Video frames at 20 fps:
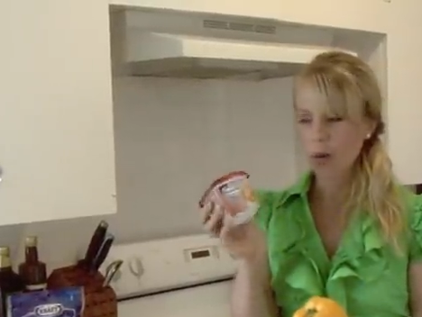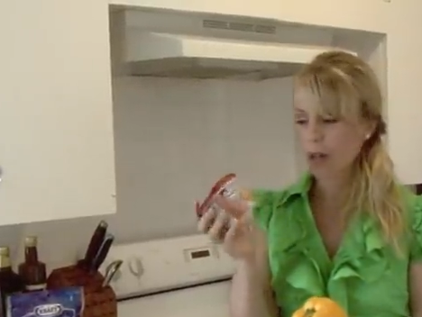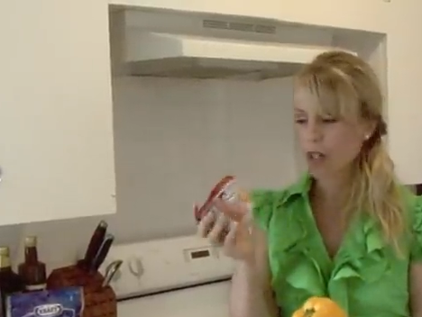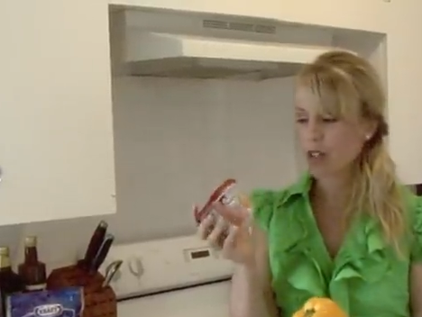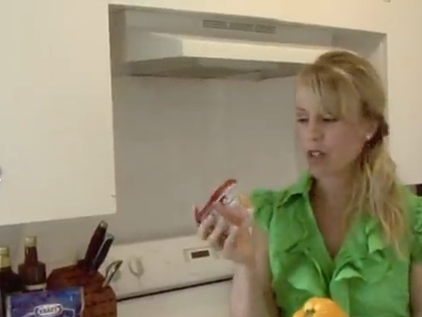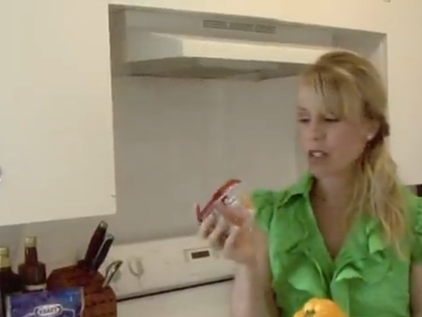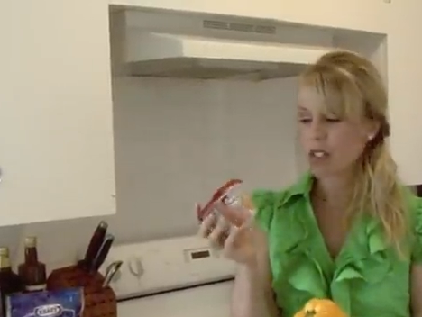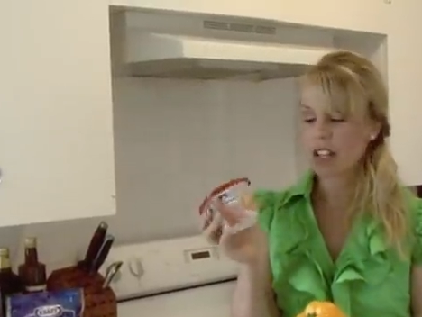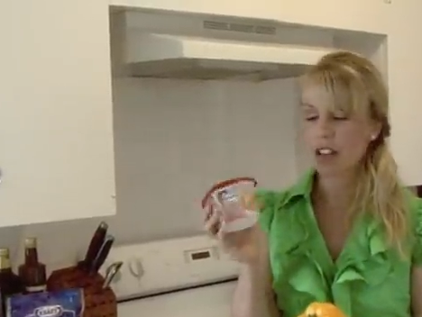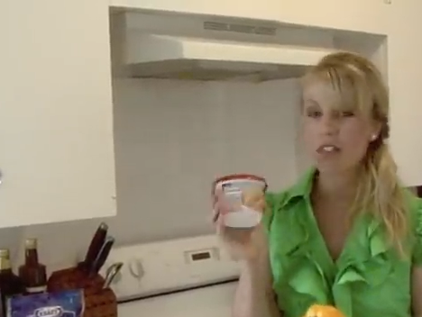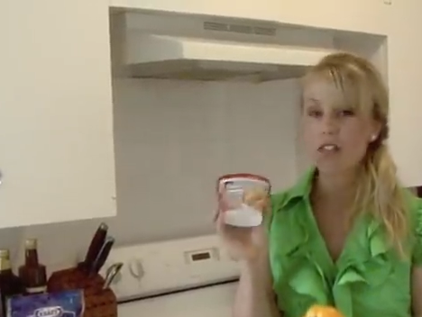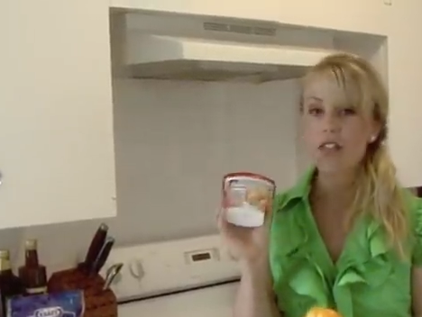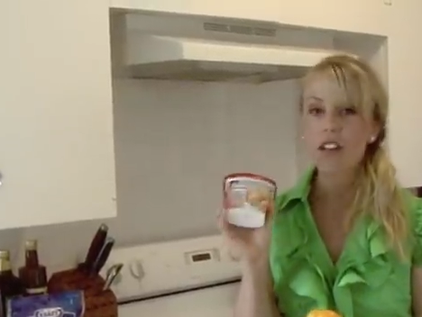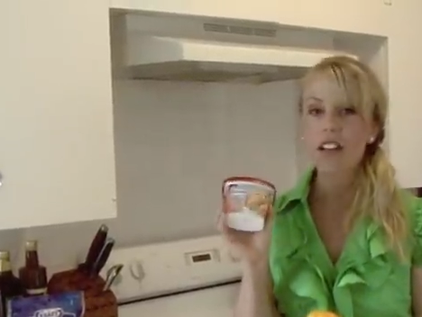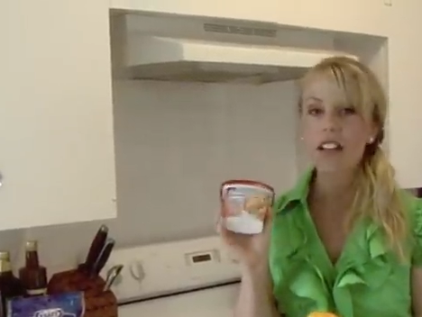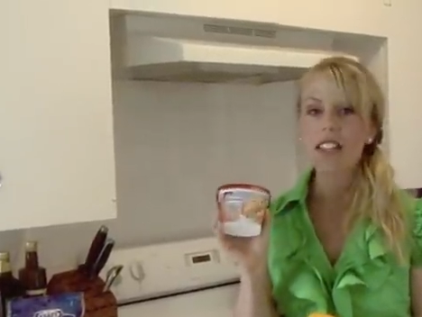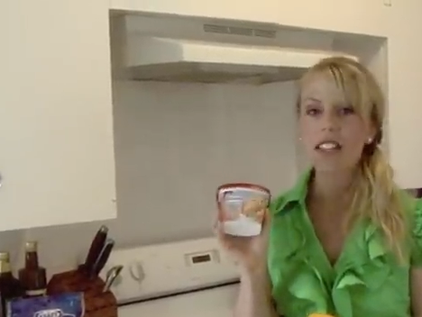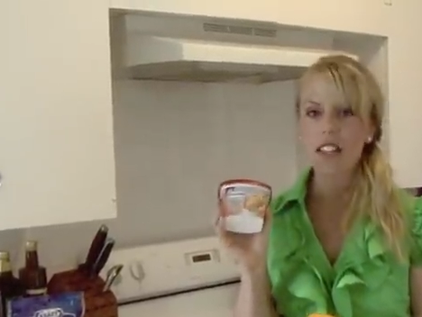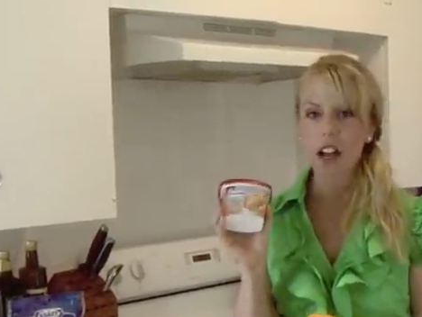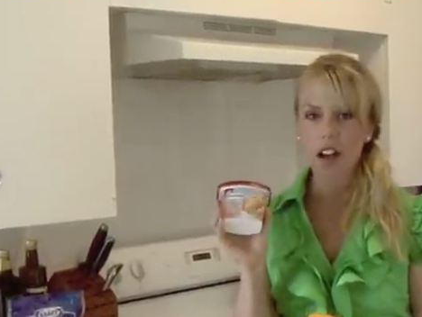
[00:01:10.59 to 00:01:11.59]
were using
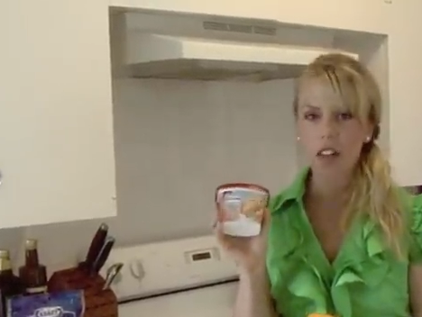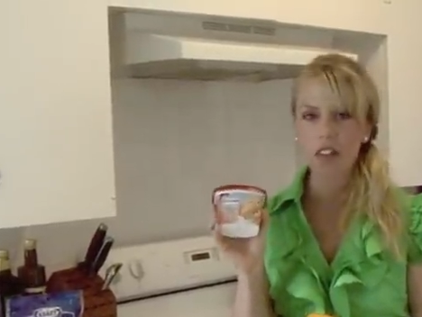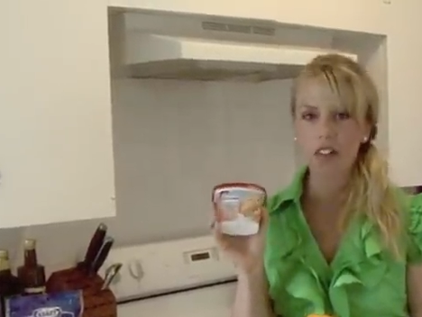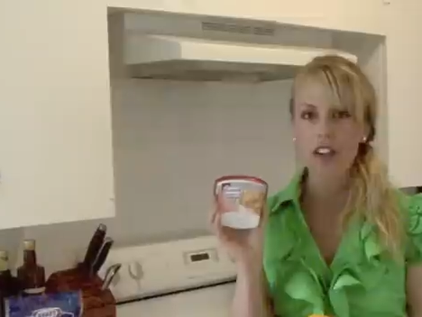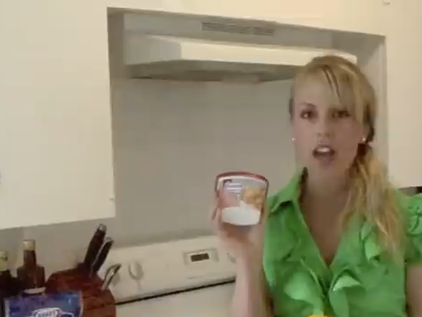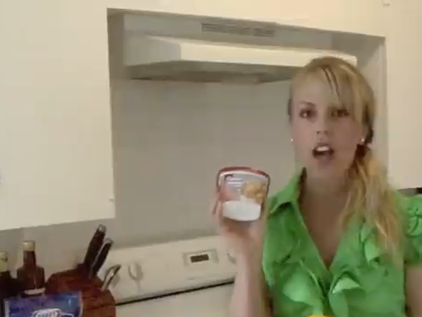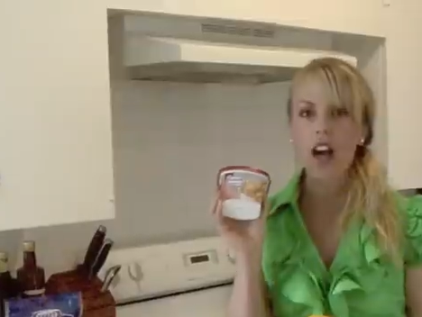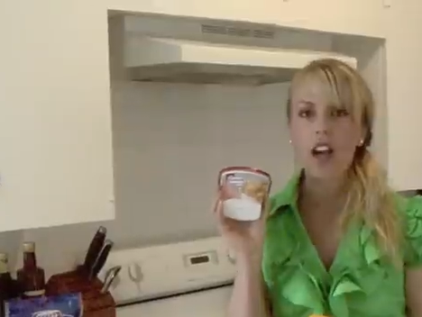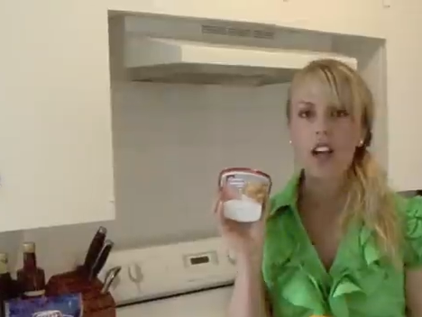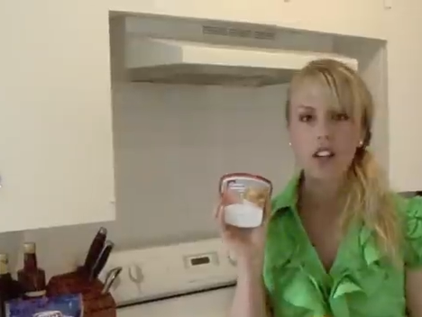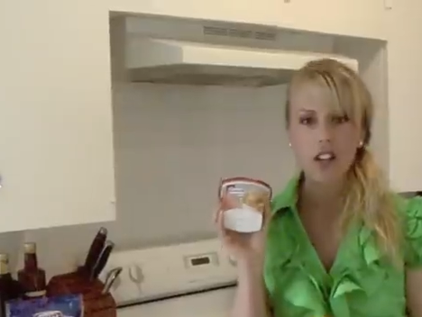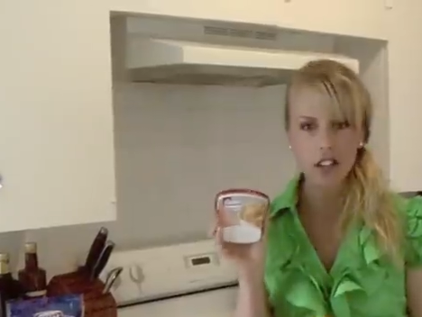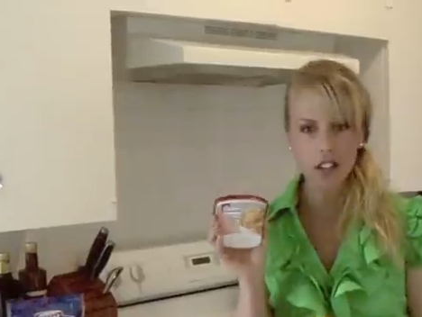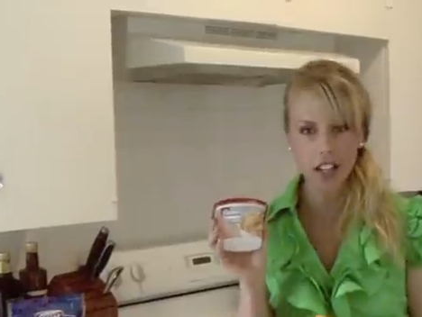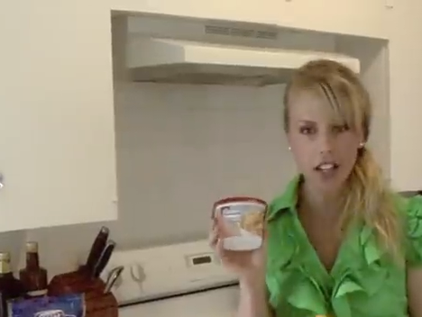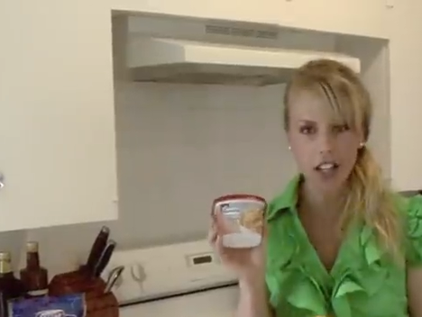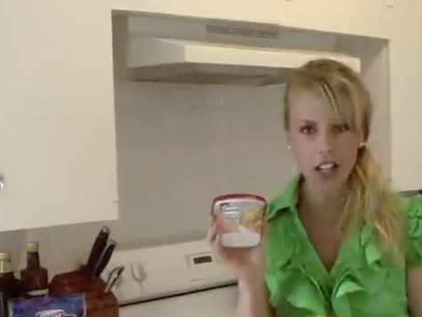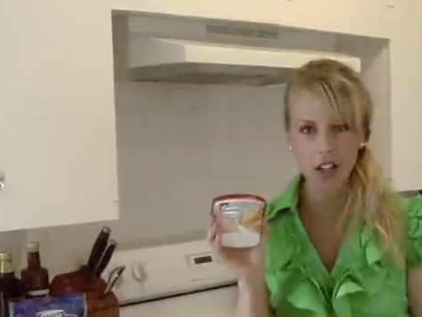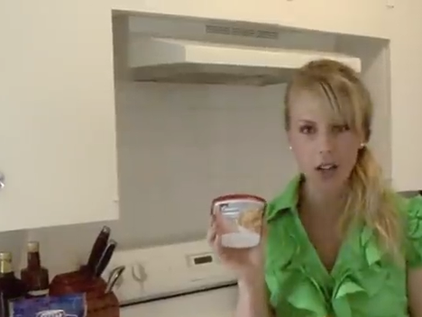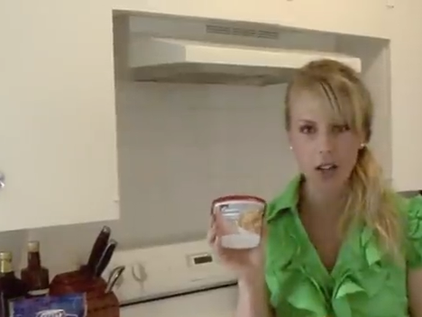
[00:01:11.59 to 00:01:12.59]
Philadelphia
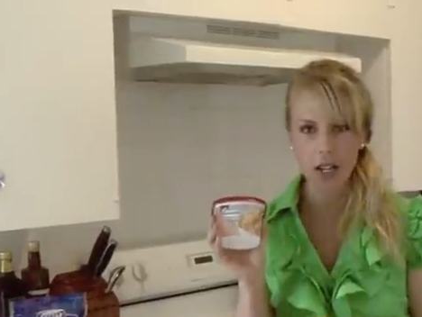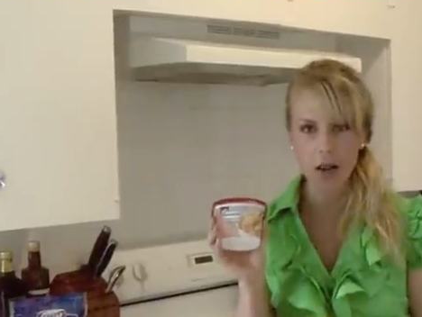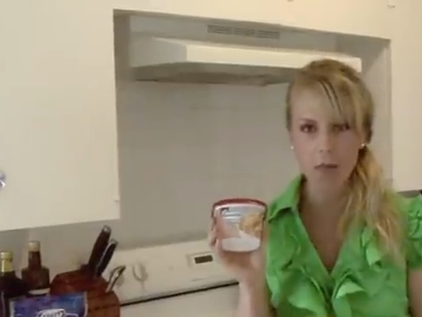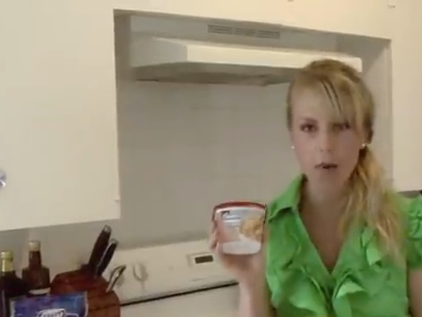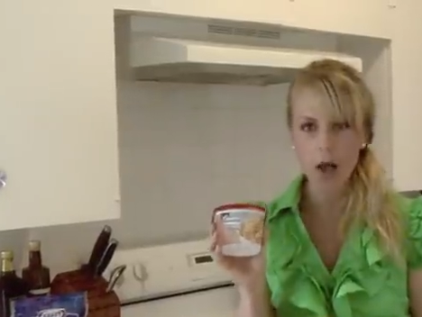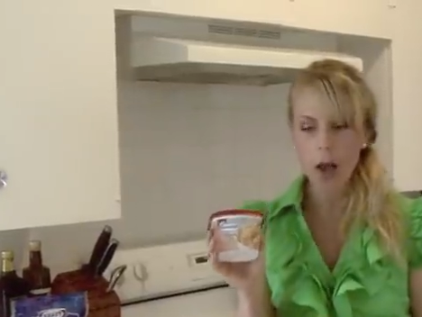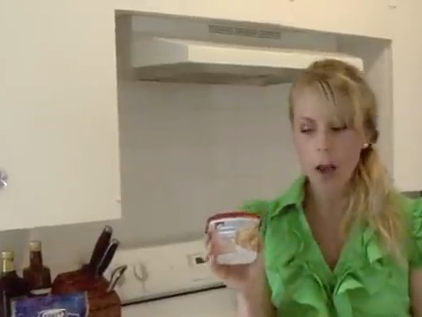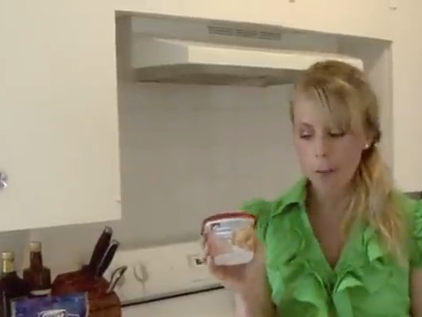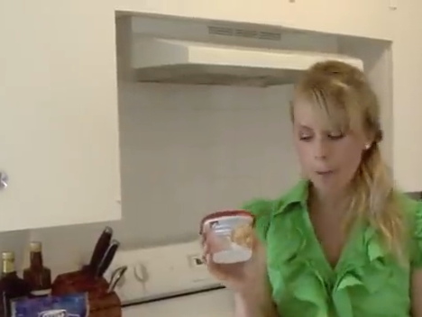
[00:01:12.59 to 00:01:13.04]
cooking cream,